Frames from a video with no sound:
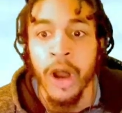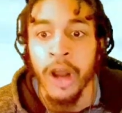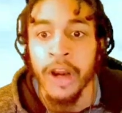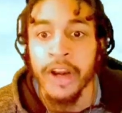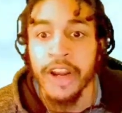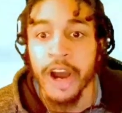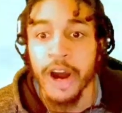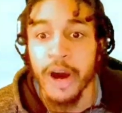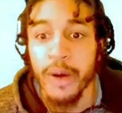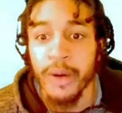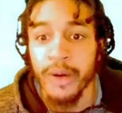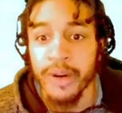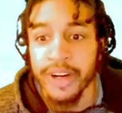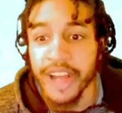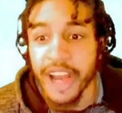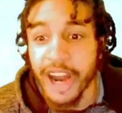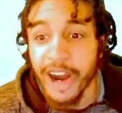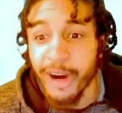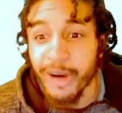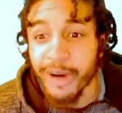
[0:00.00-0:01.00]
no,
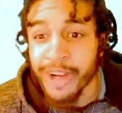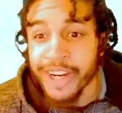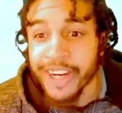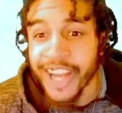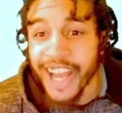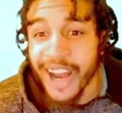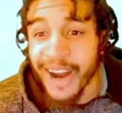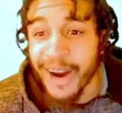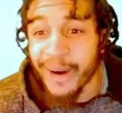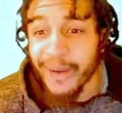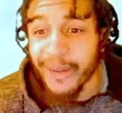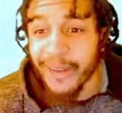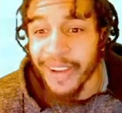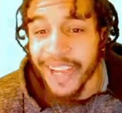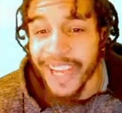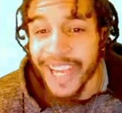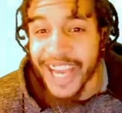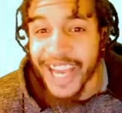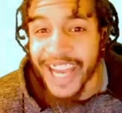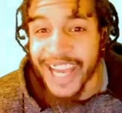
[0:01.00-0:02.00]
no, no!
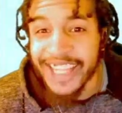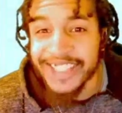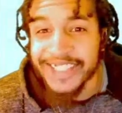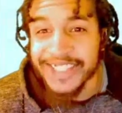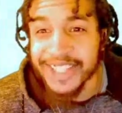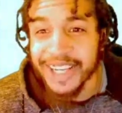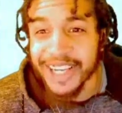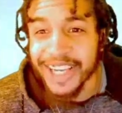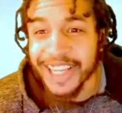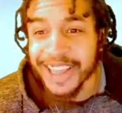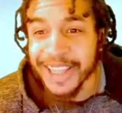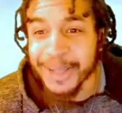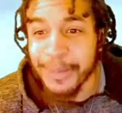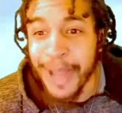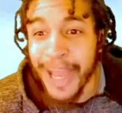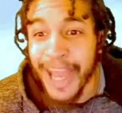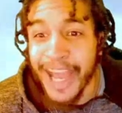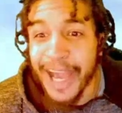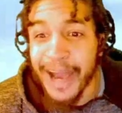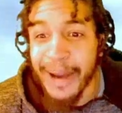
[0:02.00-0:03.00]
Guys, look at the
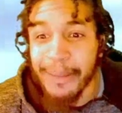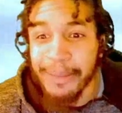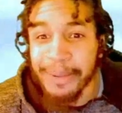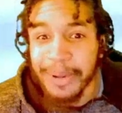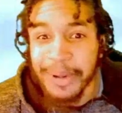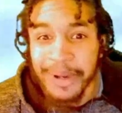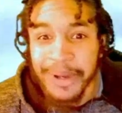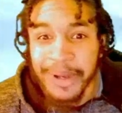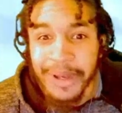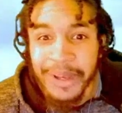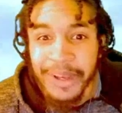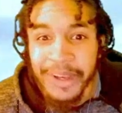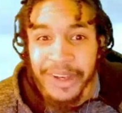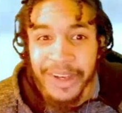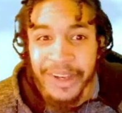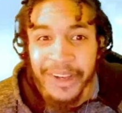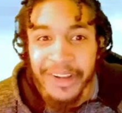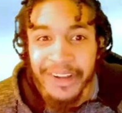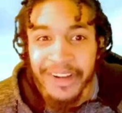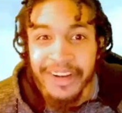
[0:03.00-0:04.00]
map!
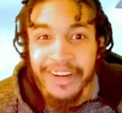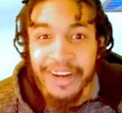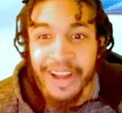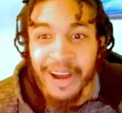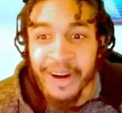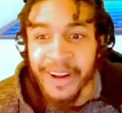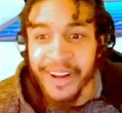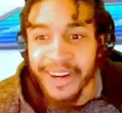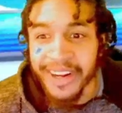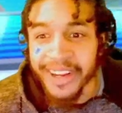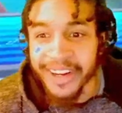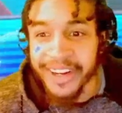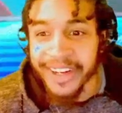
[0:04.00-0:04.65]
No, no, no, no,